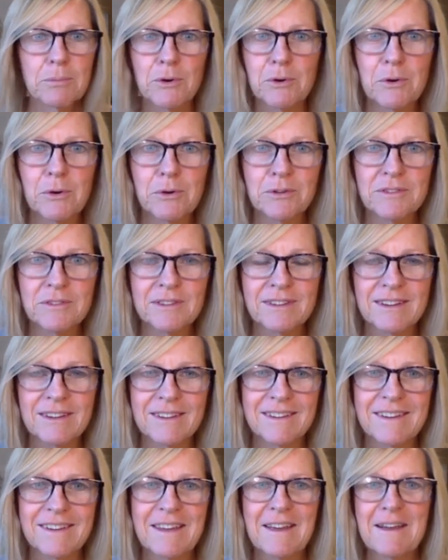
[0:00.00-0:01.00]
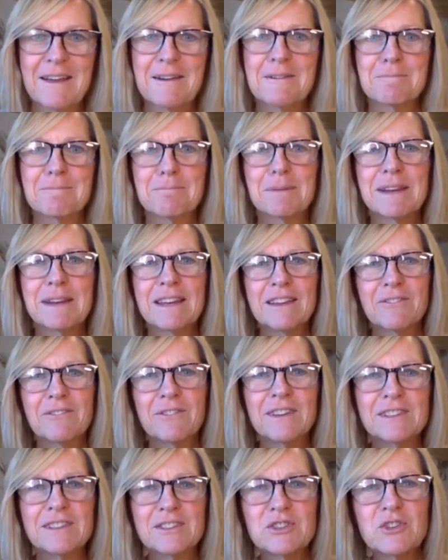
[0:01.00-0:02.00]
poke holes in it. But
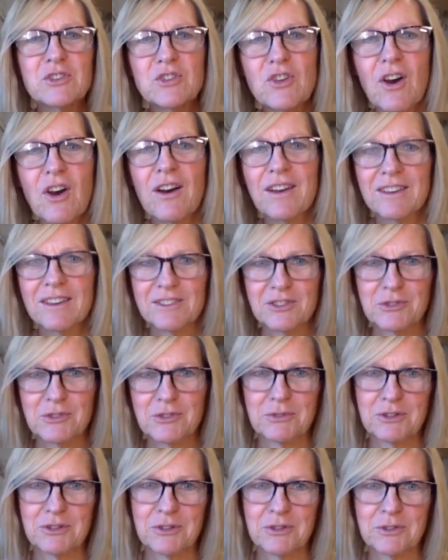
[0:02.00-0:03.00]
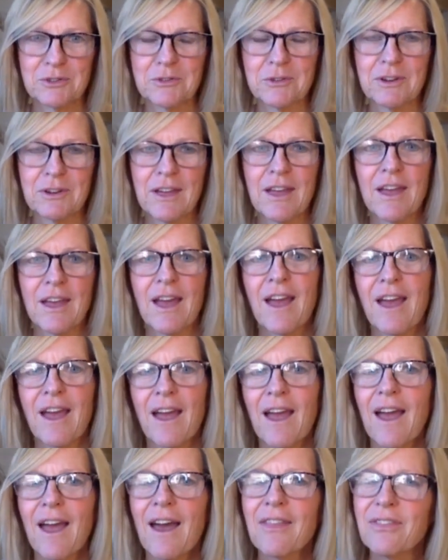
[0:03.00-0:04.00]
if it's not true,
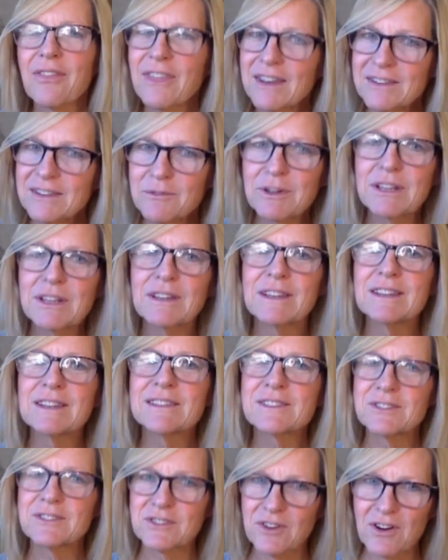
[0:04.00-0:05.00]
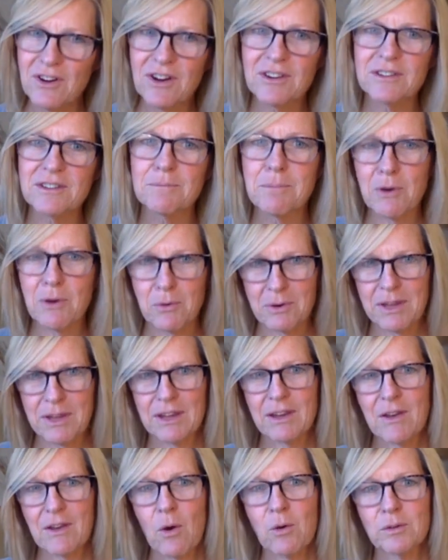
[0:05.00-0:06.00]
then really start
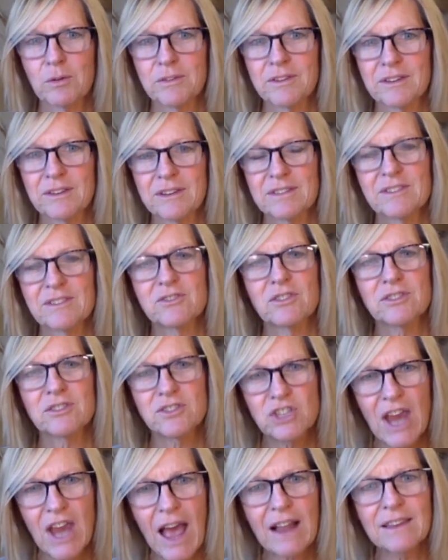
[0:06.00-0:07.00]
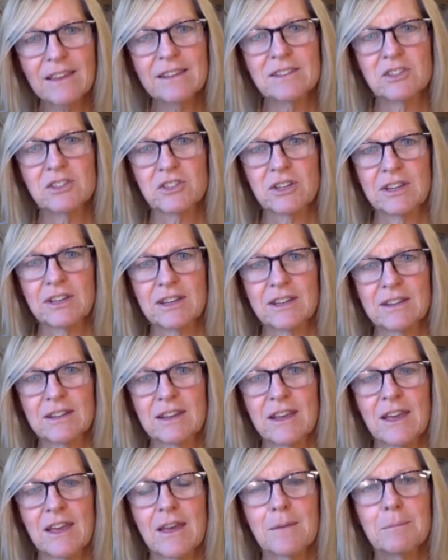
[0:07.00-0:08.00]
poking holes in it. Start challenging it,
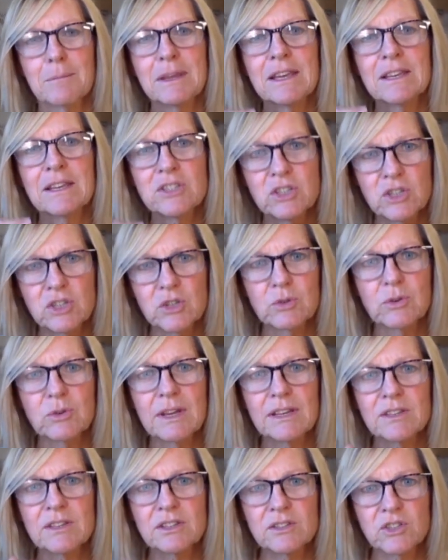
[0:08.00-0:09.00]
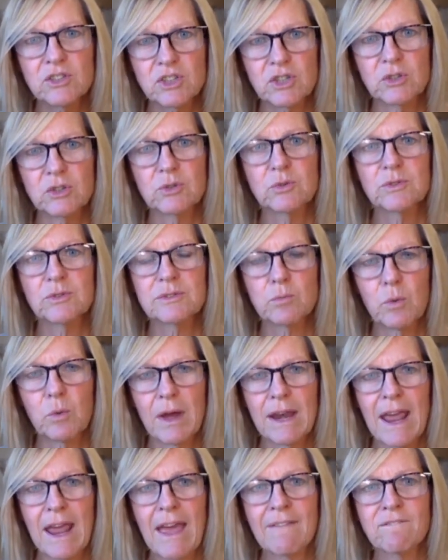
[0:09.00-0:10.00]
because you get to choose
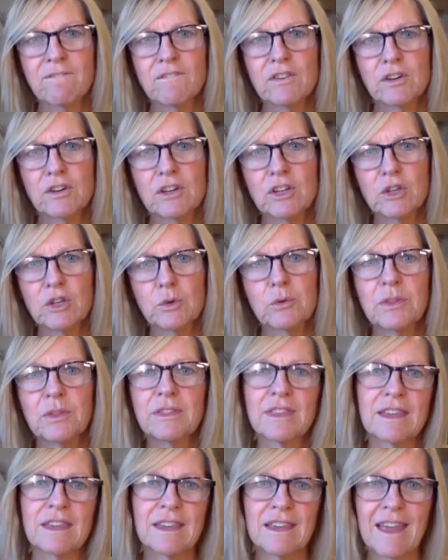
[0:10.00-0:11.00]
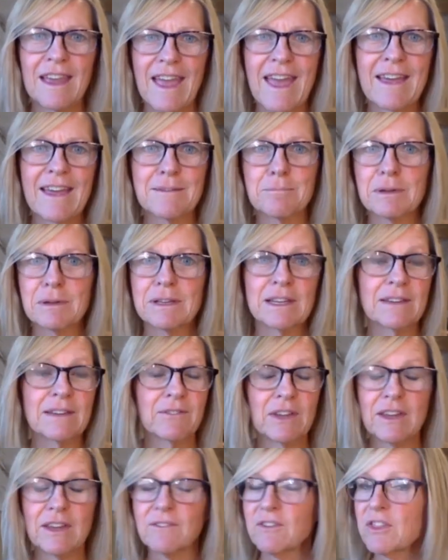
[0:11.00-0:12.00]
whatever you think and
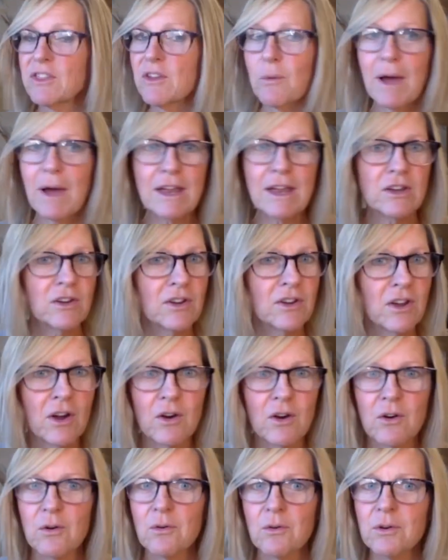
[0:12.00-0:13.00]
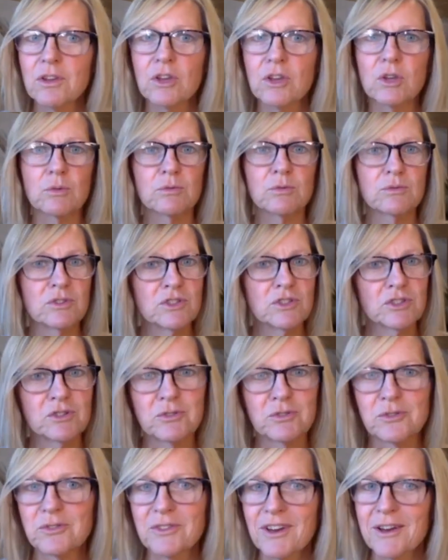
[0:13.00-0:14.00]
believe, even though I know you
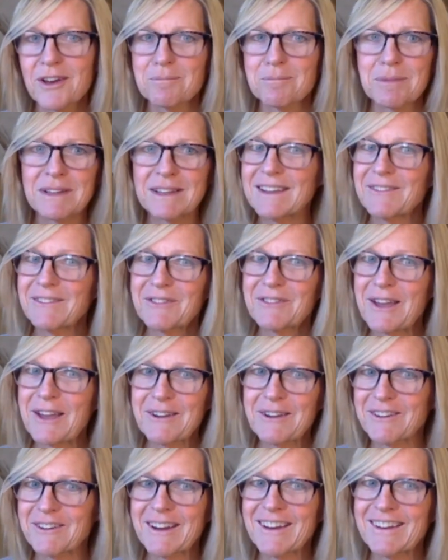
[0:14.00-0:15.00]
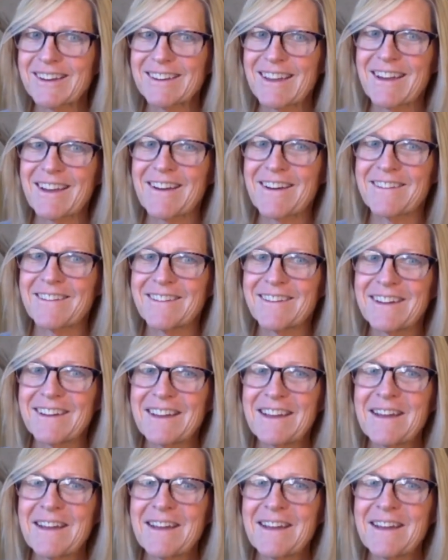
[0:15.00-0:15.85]
do not believe that right now,